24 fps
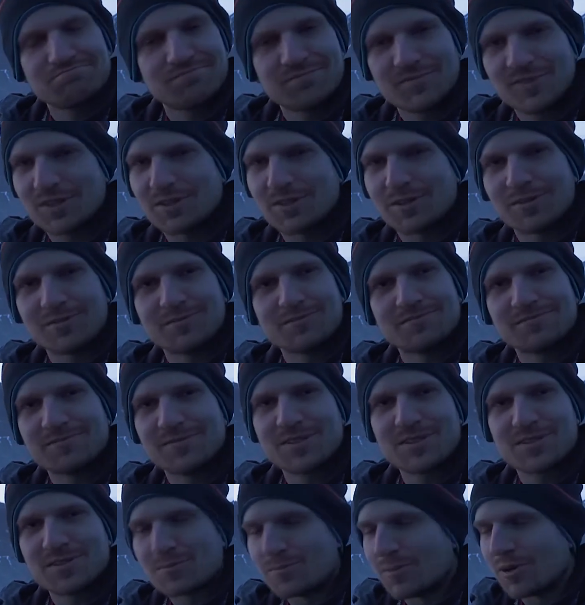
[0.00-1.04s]
you know,
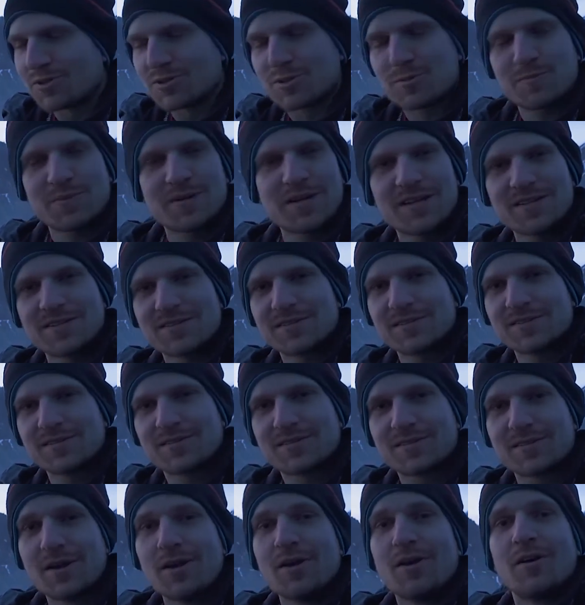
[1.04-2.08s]
it's the most
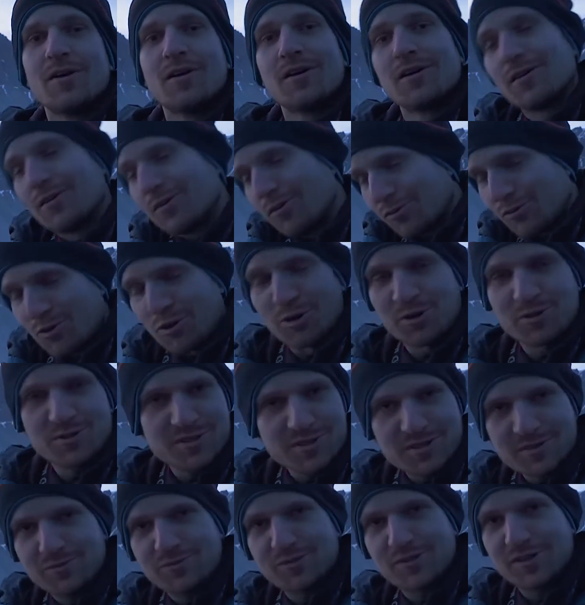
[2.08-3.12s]
pleasant. Of course,
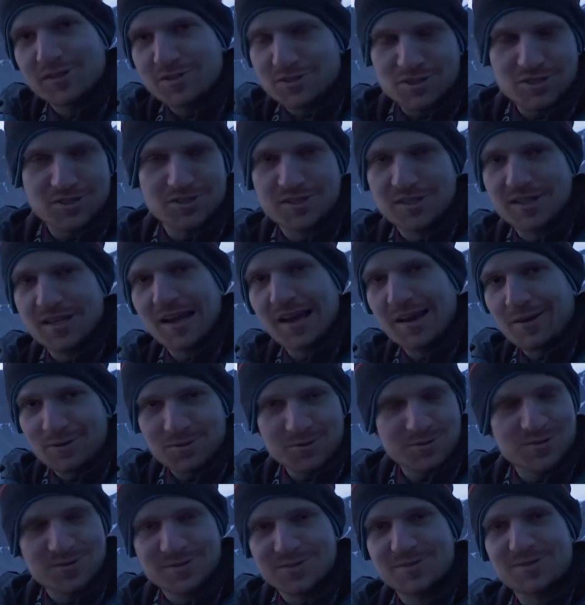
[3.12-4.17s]
if there's just
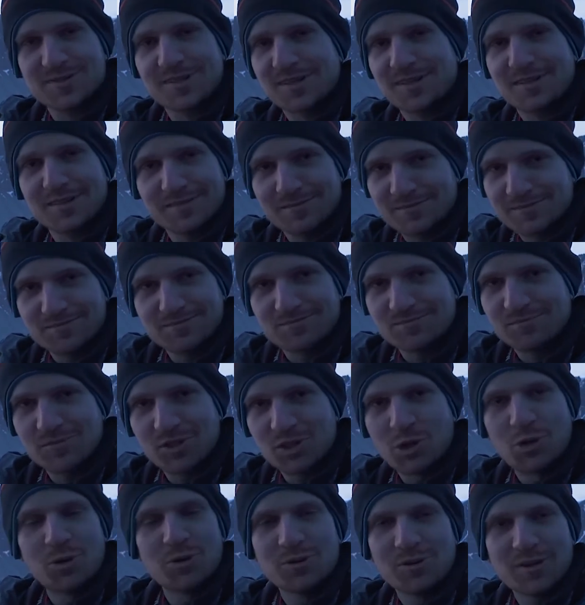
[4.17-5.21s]
clouds and
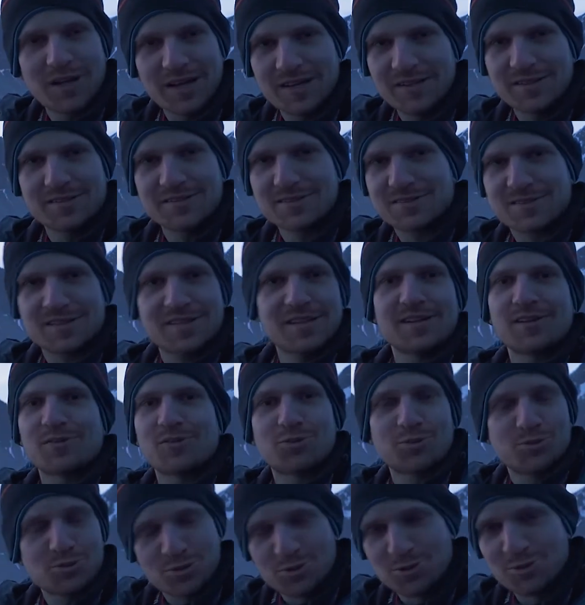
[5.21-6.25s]
no light is getting
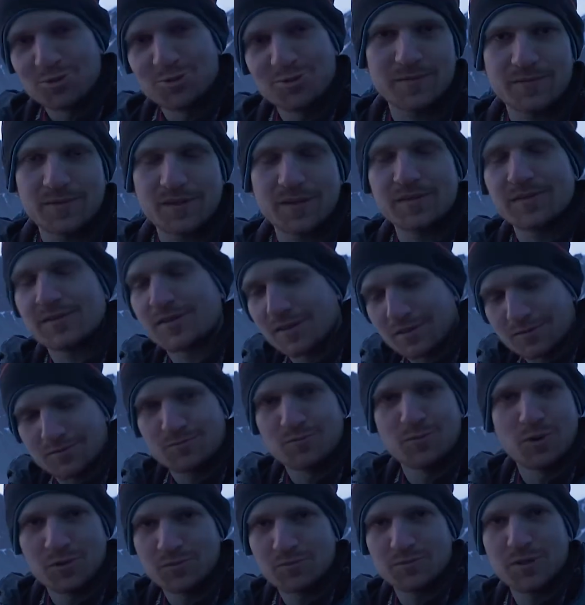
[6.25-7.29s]
through, then that
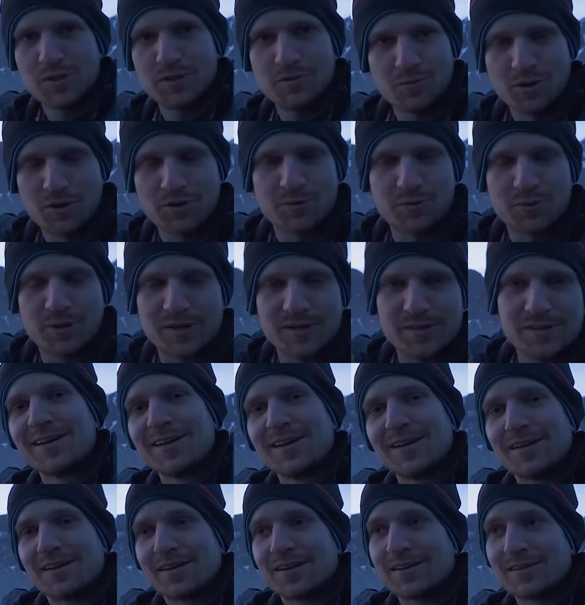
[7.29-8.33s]
won't be worthwhile.
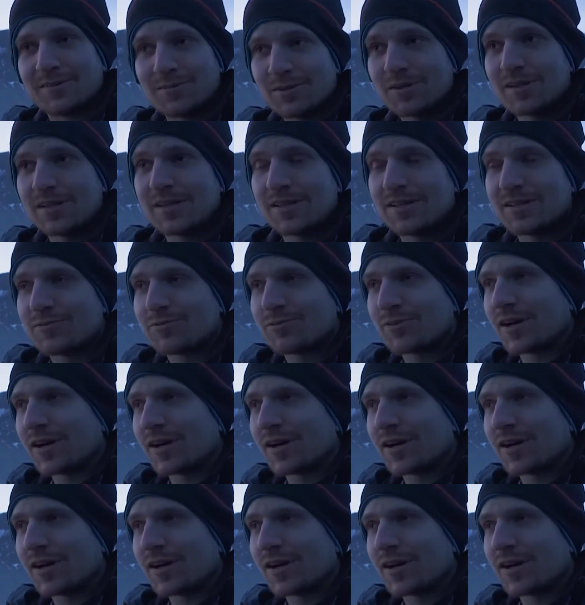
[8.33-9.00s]
And really, if